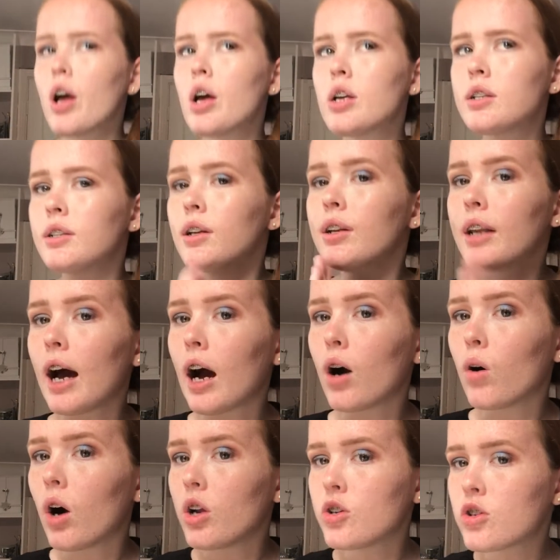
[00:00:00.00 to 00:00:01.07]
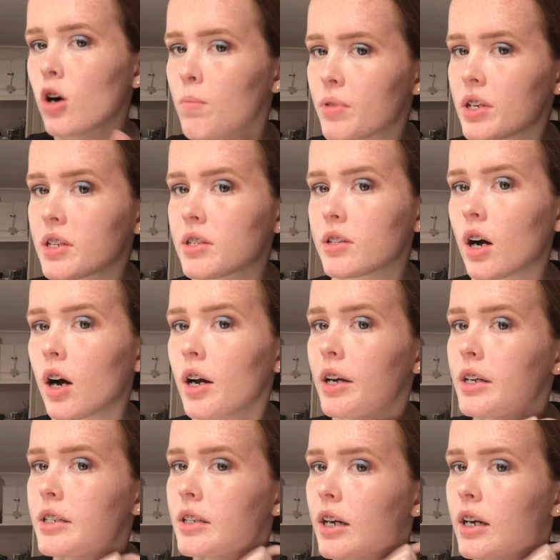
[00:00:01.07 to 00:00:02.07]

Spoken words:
So now I drop this side,